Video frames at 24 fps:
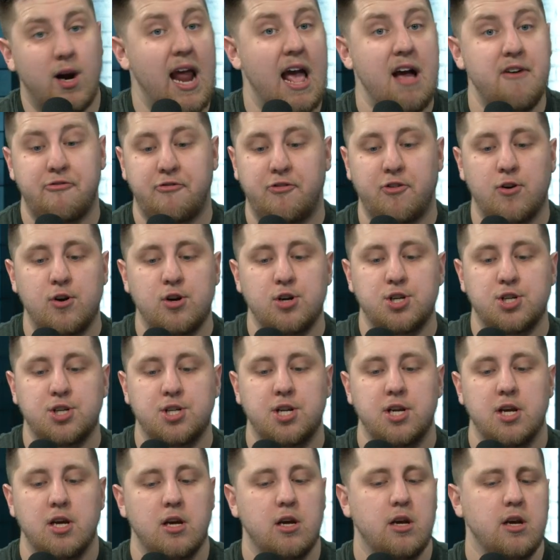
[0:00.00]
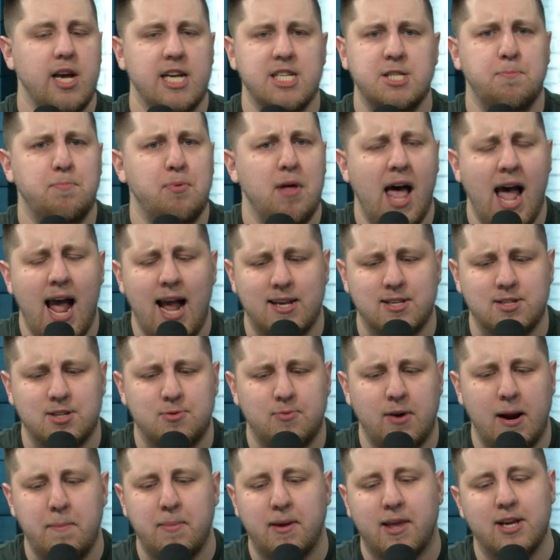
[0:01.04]
At first, it's a blast,
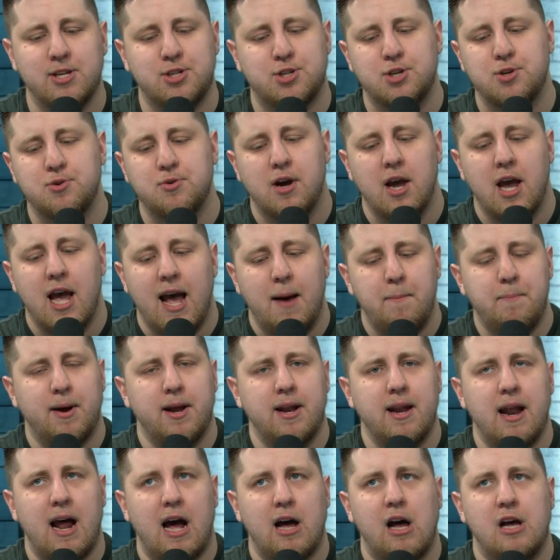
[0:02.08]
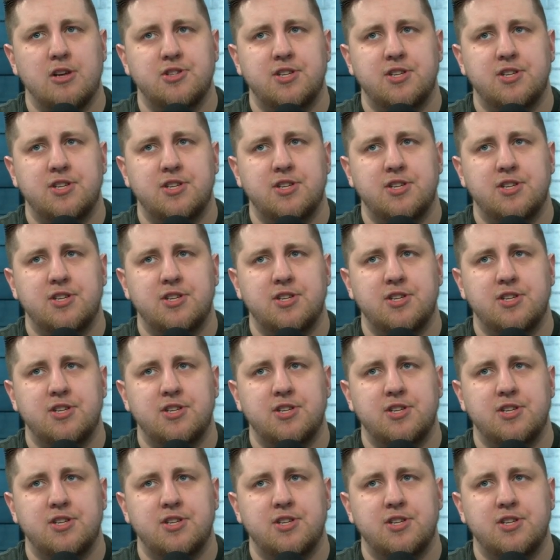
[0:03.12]
right? But I'll